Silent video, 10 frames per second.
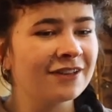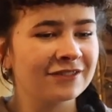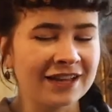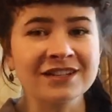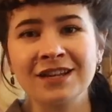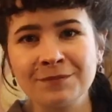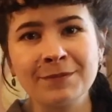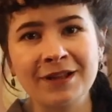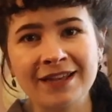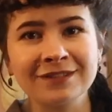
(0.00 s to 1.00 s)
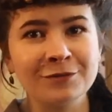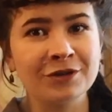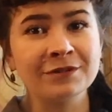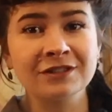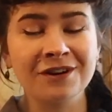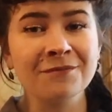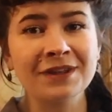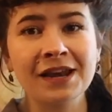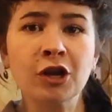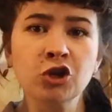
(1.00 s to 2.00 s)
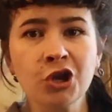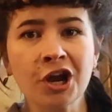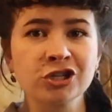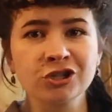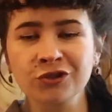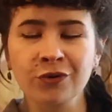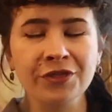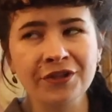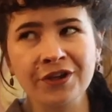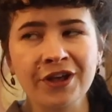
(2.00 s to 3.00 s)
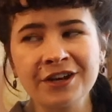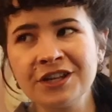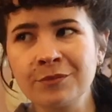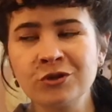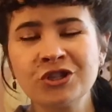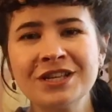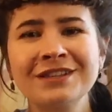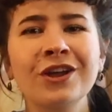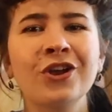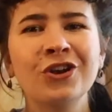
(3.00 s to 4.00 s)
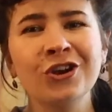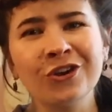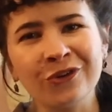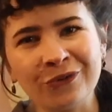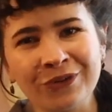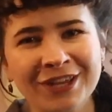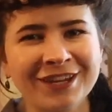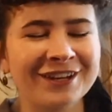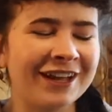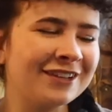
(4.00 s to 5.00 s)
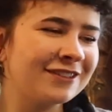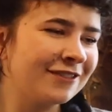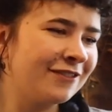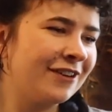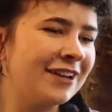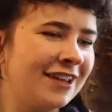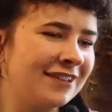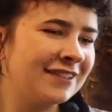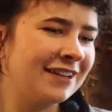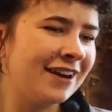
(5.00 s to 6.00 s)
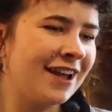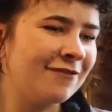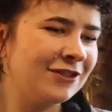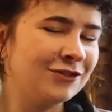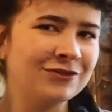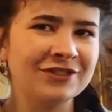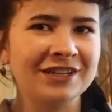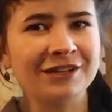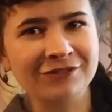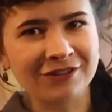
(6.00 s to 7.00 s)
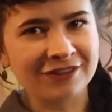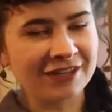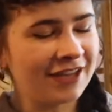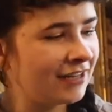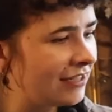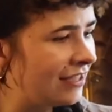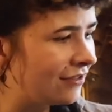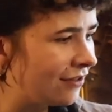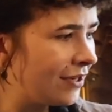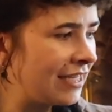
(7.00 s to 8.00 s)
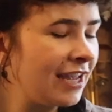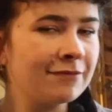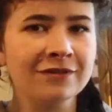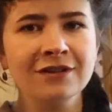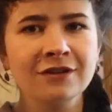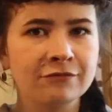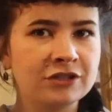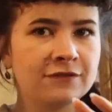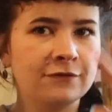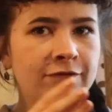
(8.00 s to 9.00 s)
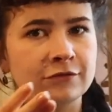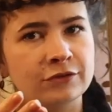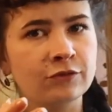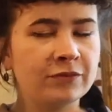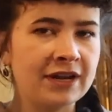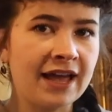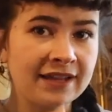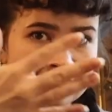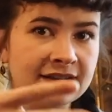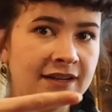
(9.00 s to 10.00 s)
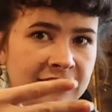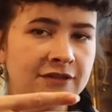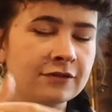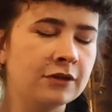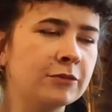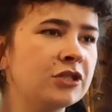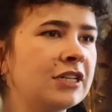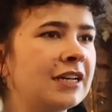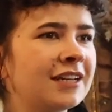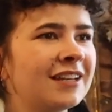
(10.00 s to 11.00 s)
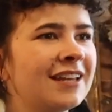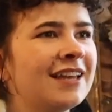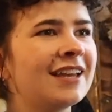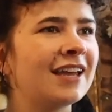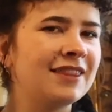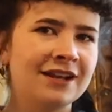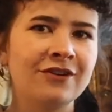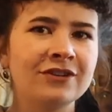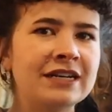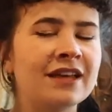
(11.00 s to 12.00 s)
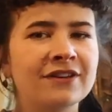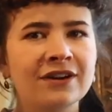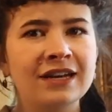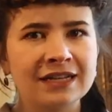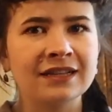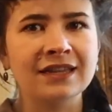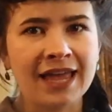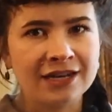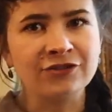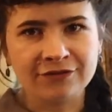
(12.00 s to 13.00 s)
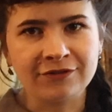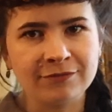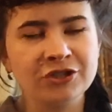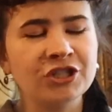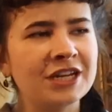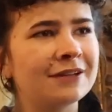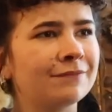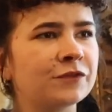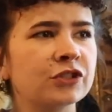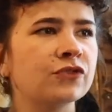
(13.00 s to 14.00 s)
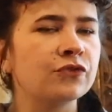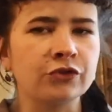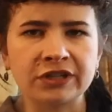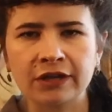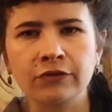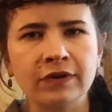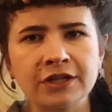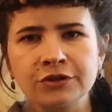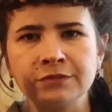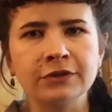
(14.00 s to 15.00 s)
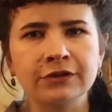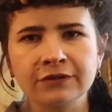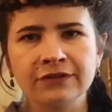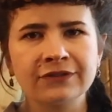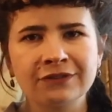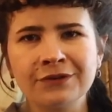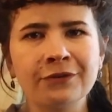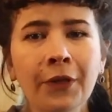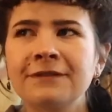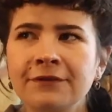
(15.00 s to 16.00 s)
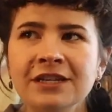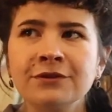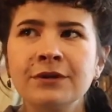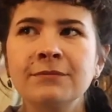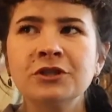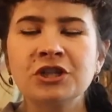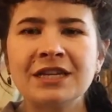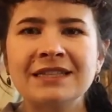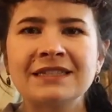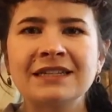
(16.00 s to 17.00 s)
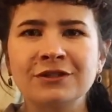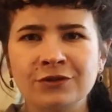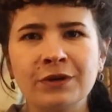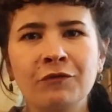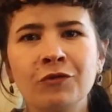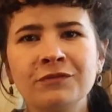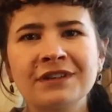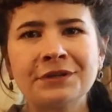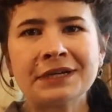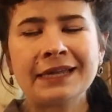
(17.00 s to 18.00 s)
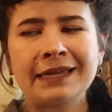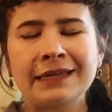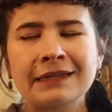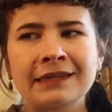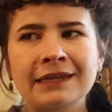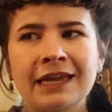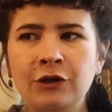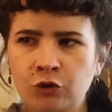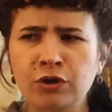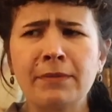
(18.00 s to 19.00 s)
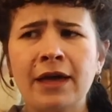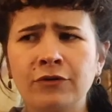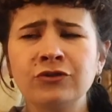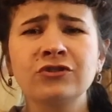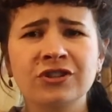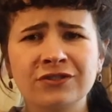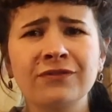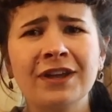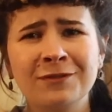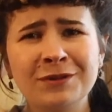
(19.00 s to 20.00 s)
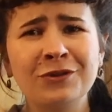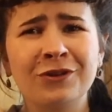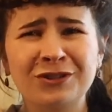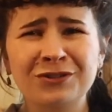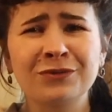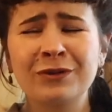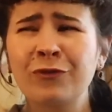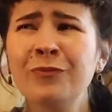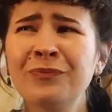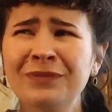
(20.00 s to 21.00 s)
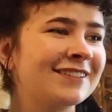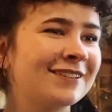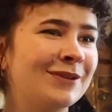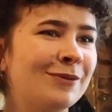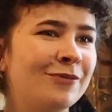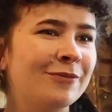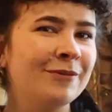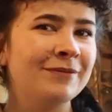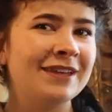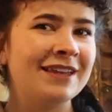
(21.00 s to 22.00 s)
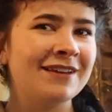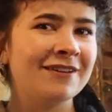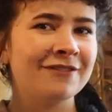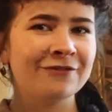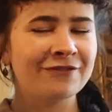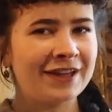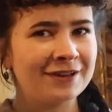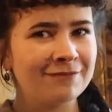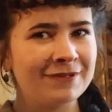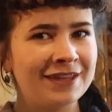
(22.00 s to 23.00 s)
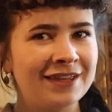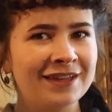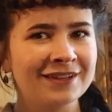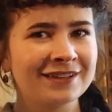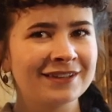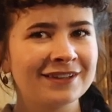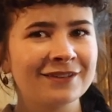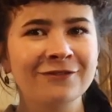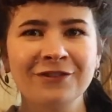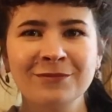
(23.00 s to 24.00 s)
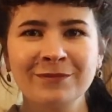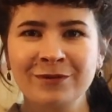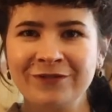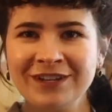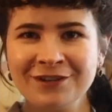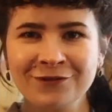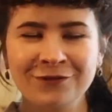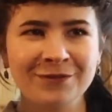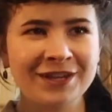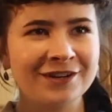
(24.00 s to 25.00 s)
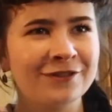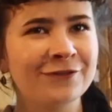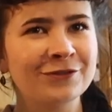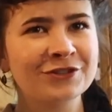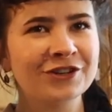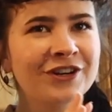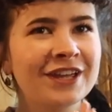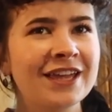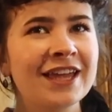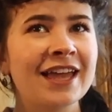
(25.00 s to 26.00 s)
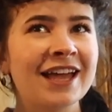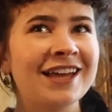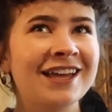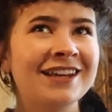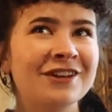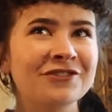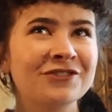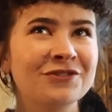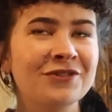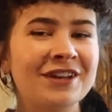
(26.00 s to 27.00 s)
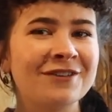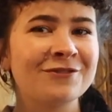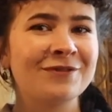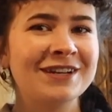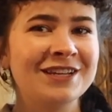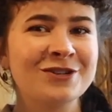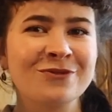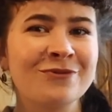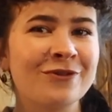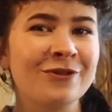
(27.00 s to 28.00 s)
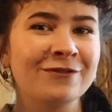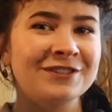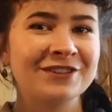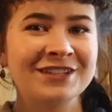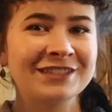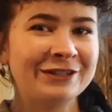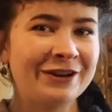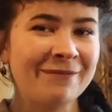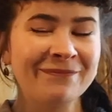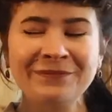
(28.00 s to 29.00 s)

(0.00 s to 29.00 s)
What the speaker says: Because I actually had people asking me on Instagram being like, do you actually sew on the antique machines? No, I sew on a Singer heavy duty, and I've got the antique sewing table, which if you fold it open has an antique sewing machine in it. And then I got another little hand-driven machine just for decoration, because, you know, 3 sewing machines in a sewing room sounded like a good amount to justify it being called a sewing room. So you'll probably find me filming more videos from here in the future. And I also know that I've already shown all of this on Instagram.